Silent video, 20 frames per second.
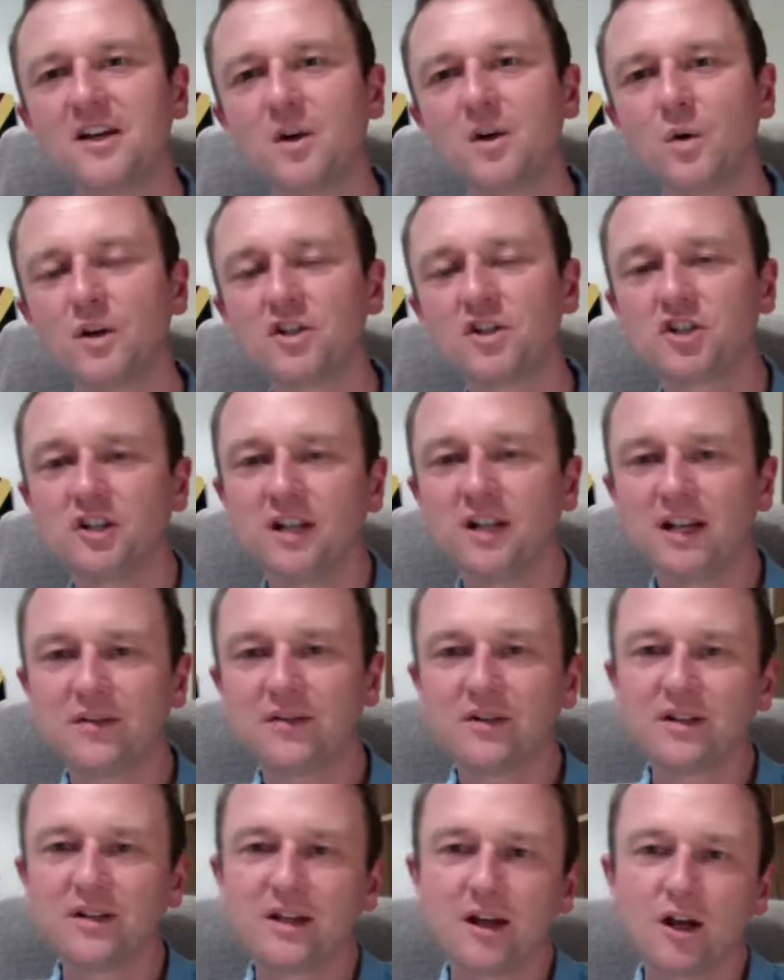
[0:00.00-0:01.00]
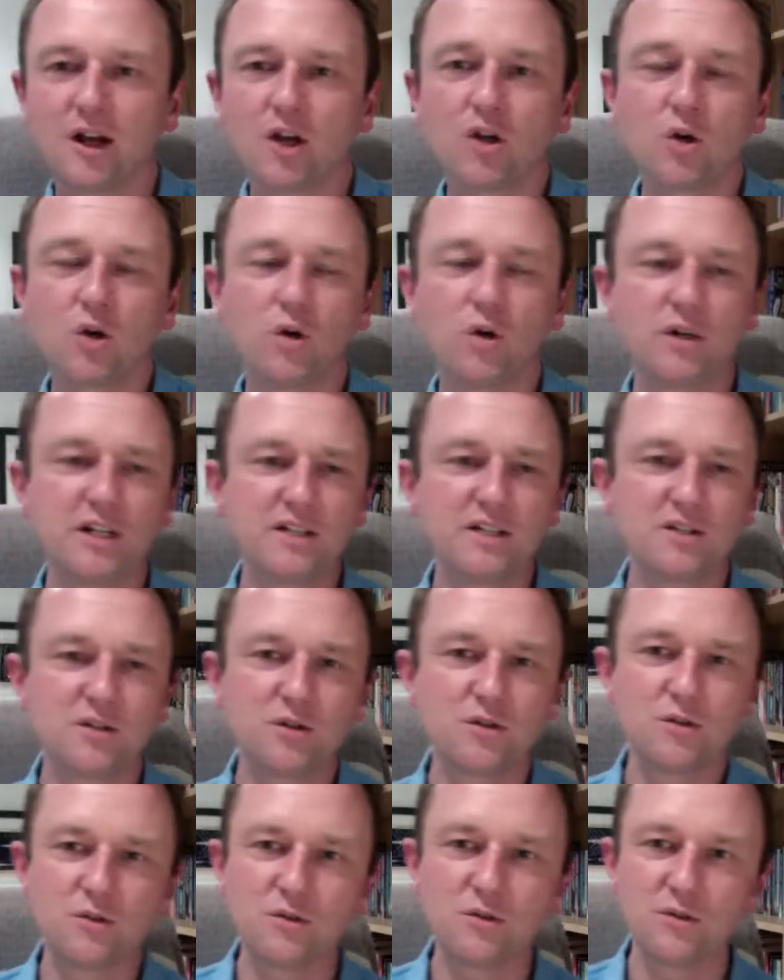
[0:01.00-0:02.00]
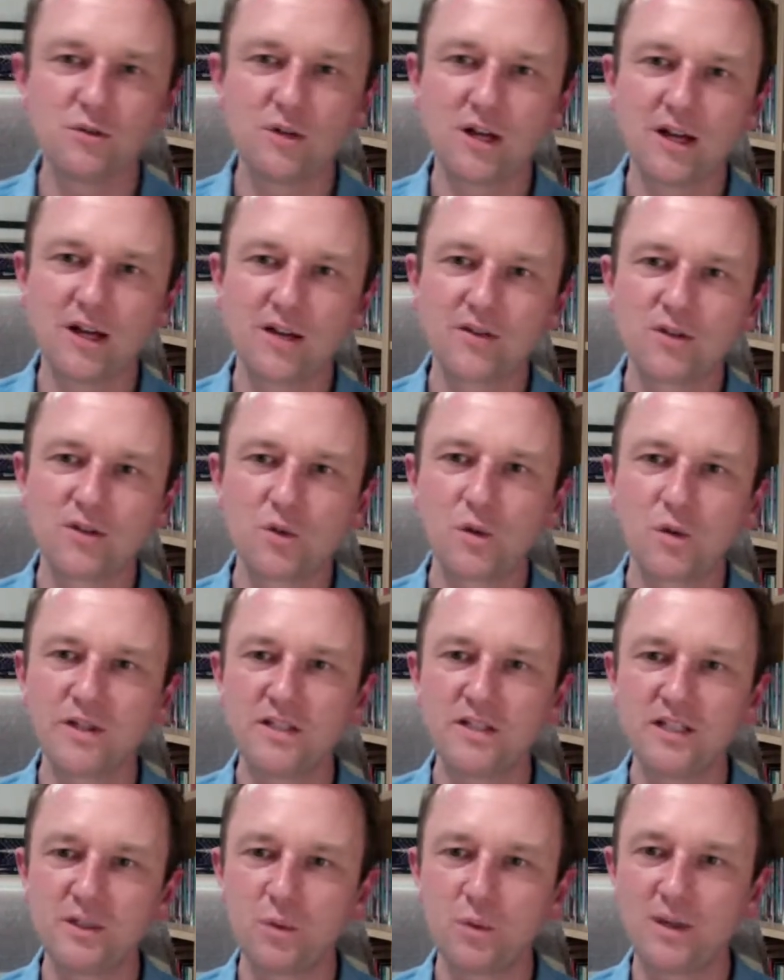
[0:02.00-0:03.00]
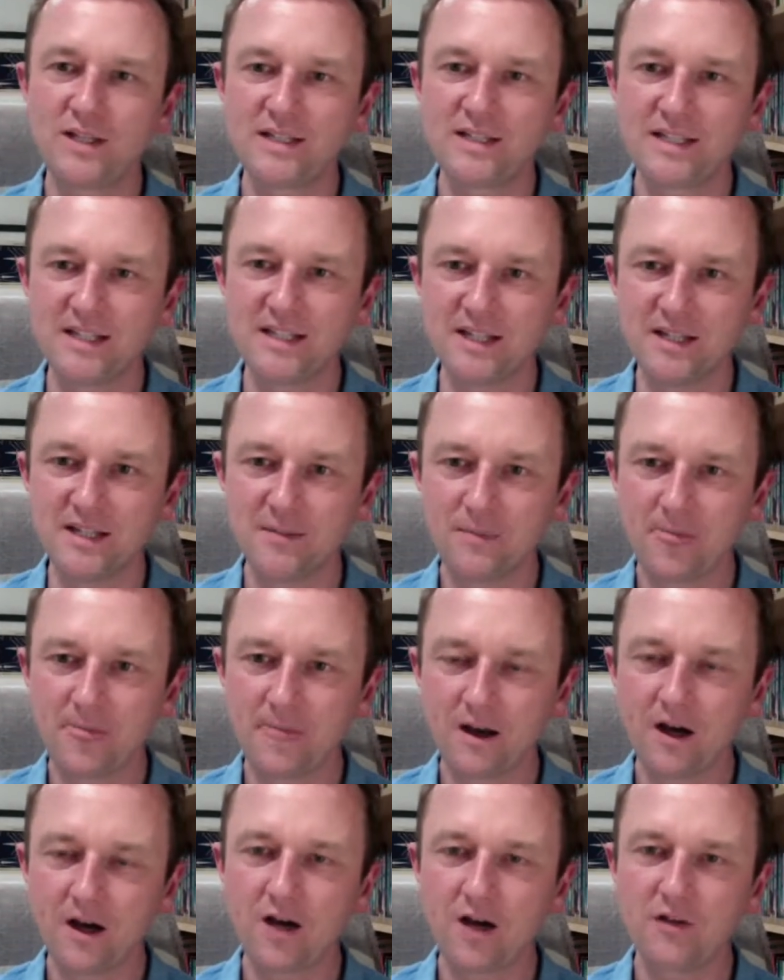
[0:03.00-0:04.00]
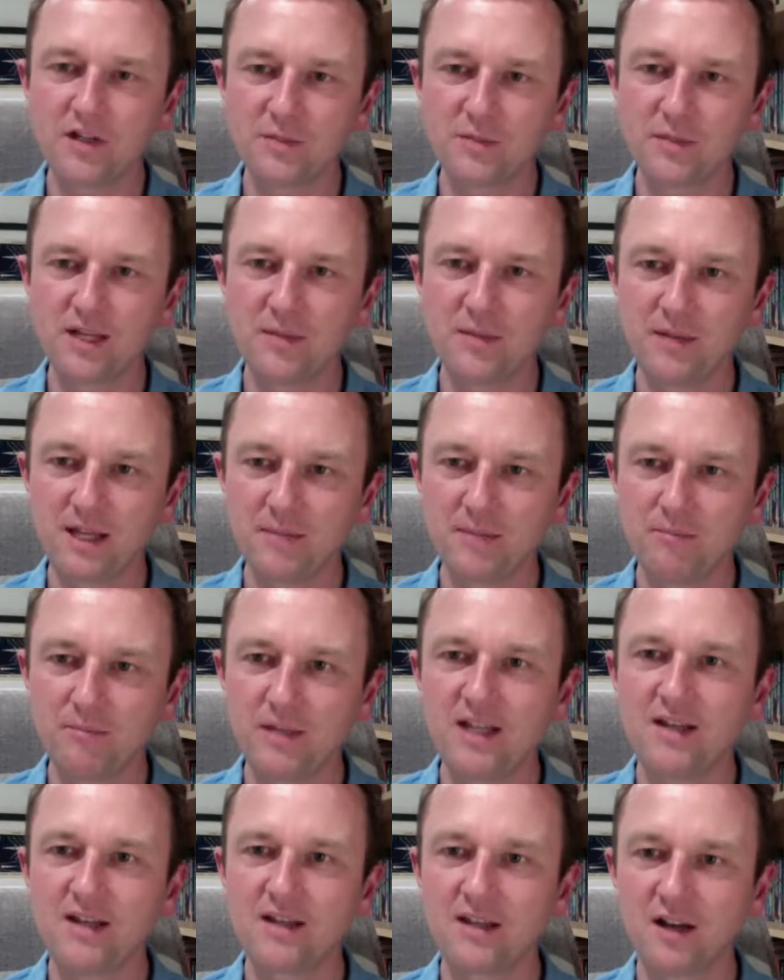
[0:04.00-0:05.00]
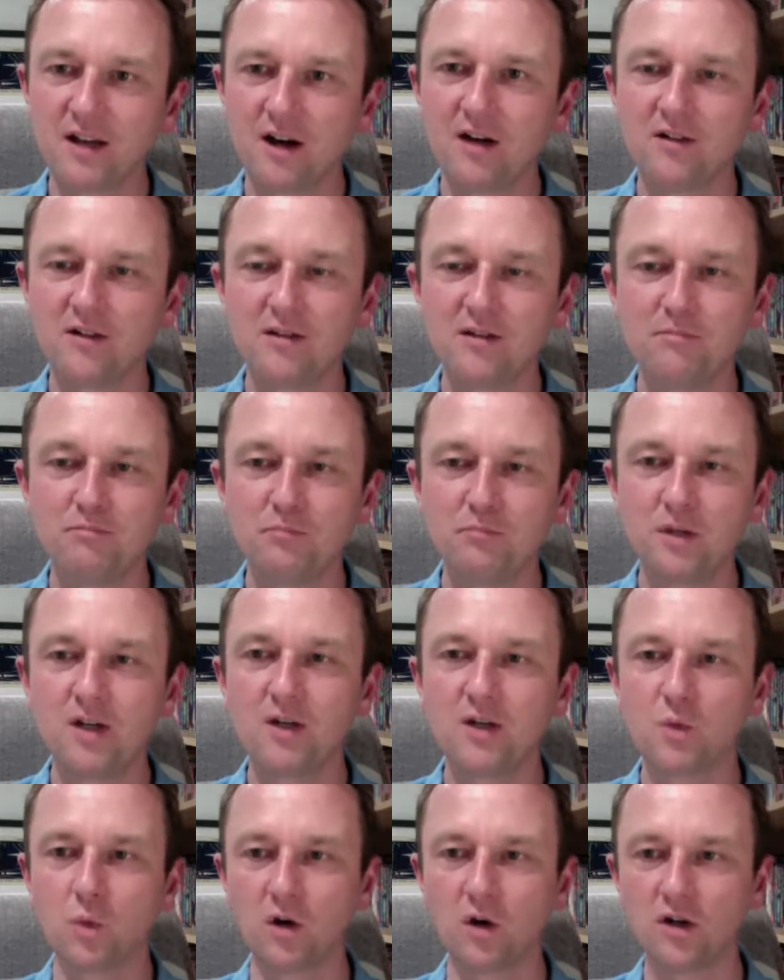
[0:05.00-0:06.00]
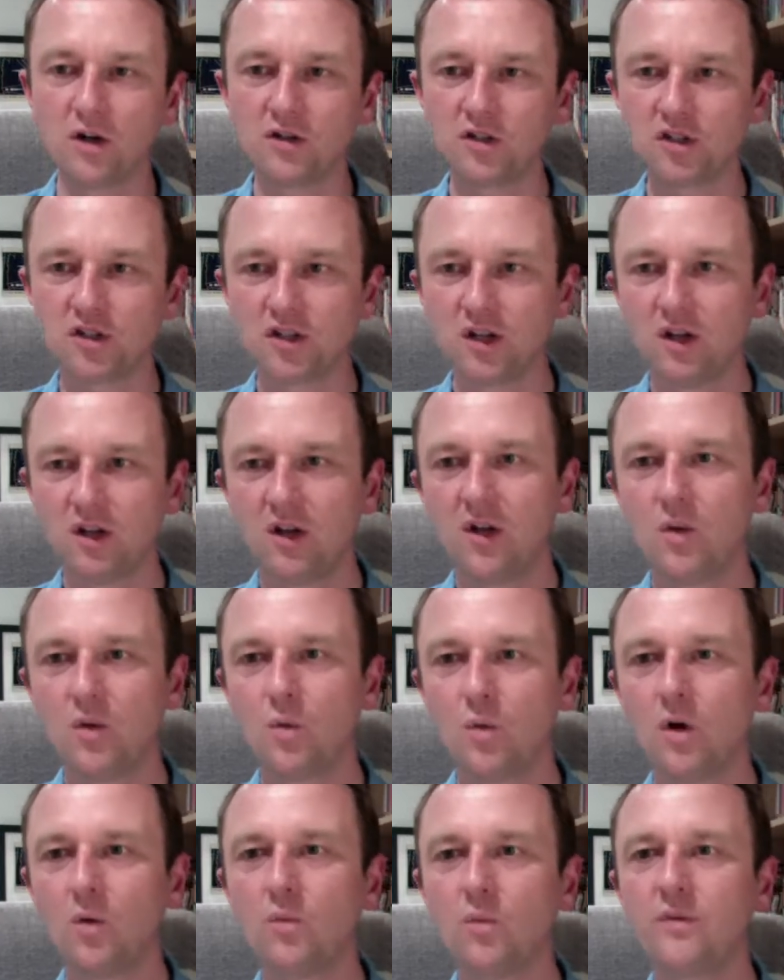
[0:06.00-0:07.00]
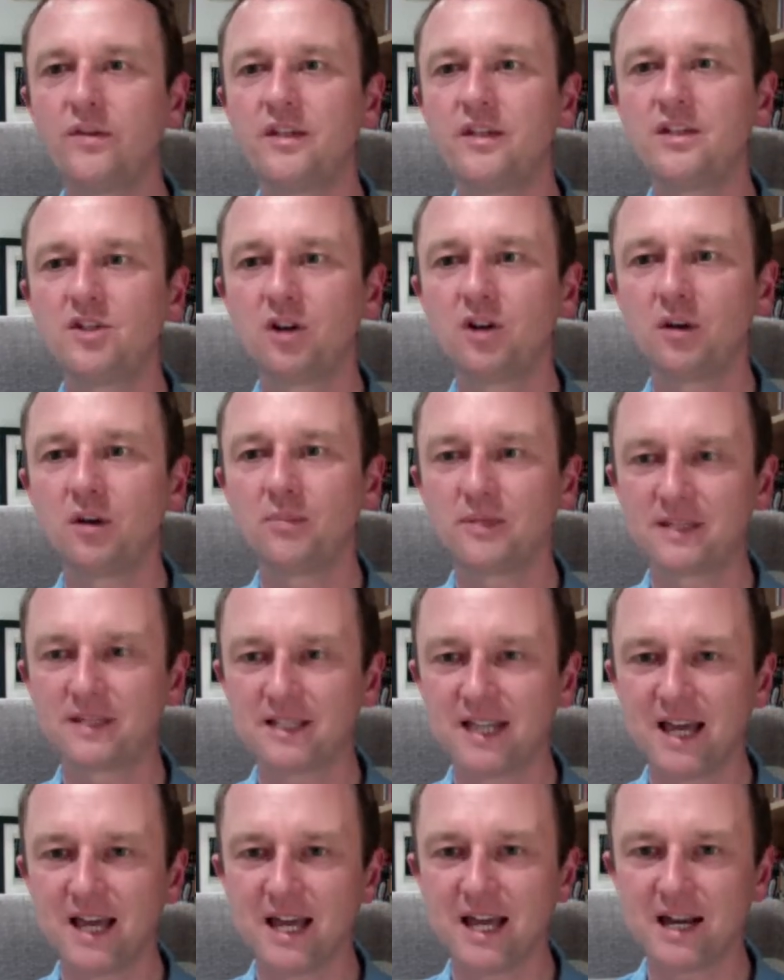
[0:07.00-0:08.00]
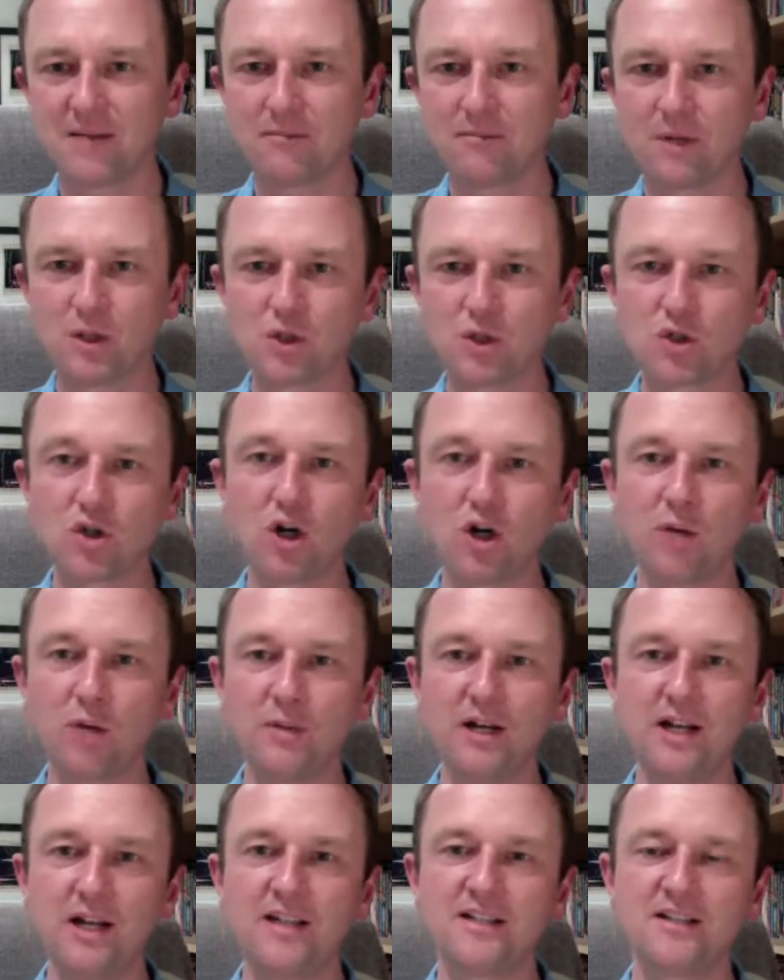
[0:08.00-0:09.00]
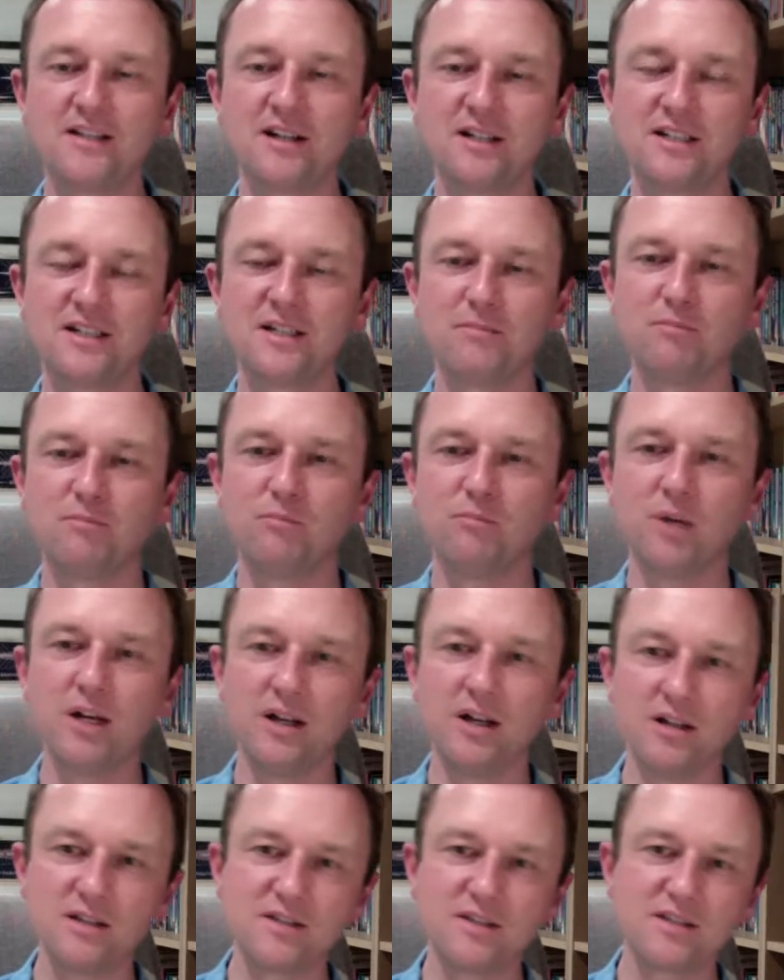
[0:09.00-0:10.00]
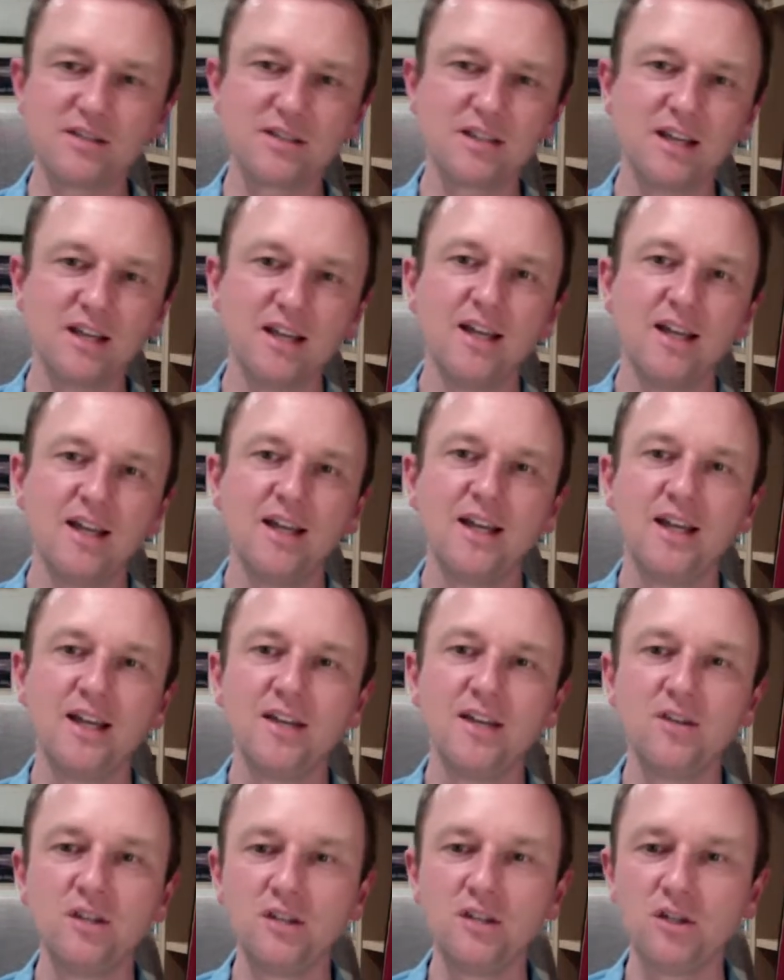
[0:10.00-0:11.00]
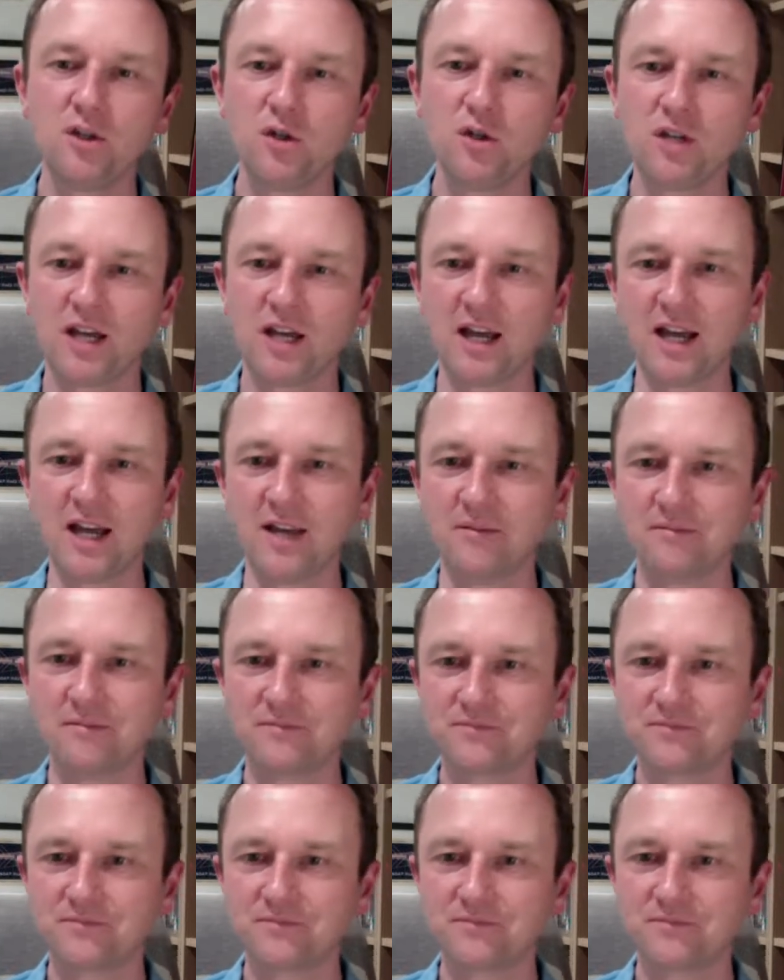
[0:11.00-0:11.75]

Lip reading: Question 11. According to the 2020 RSPB Big Garden Bird Watch, what were the top 10 most commonly sighted birds in the UK?